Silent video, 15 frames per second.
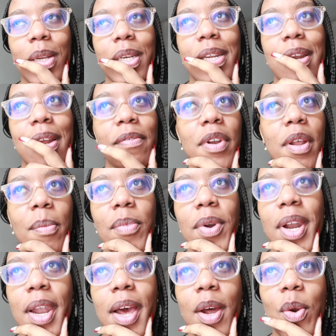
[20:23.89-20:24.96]
Didn't have an
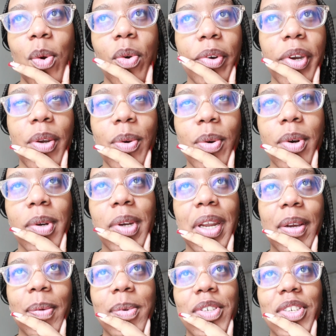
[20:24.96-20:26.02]
umbrella, no raincoat.
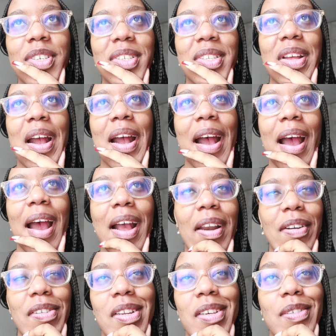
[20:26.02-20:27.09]
Like
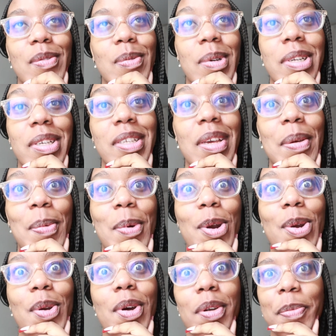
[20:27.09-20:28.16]
I really just want to say
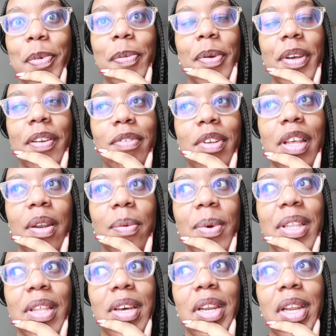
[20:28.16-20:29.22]
we're not prepared for that
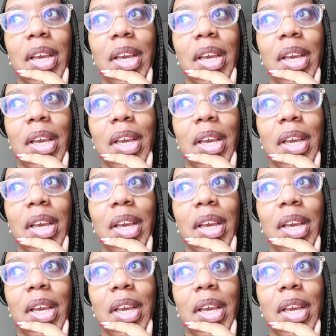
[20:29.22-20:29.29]
weather.